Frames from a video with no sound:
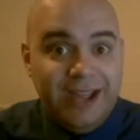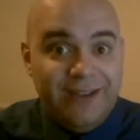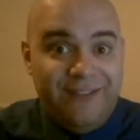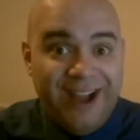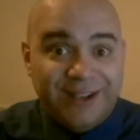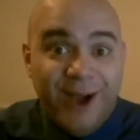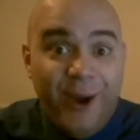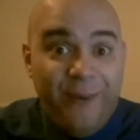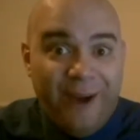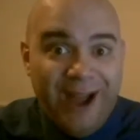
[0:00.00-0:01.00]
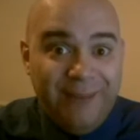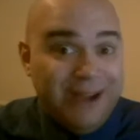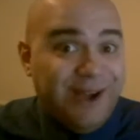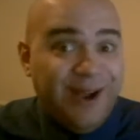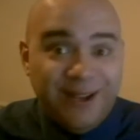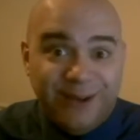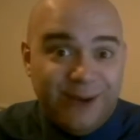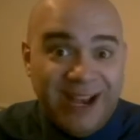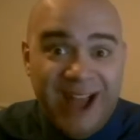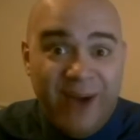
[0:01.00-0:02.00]
In fact, why am I talking to you
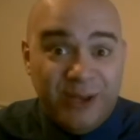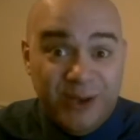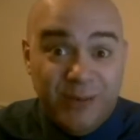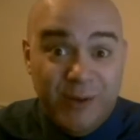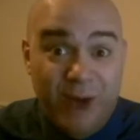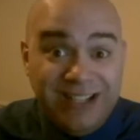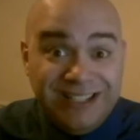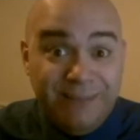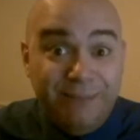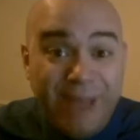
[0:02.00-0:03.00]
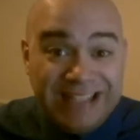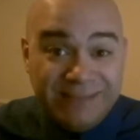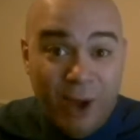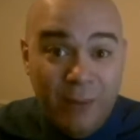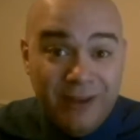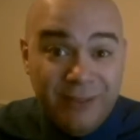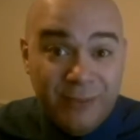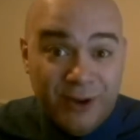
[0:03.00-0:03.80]
right now when you could be watching the best moment of the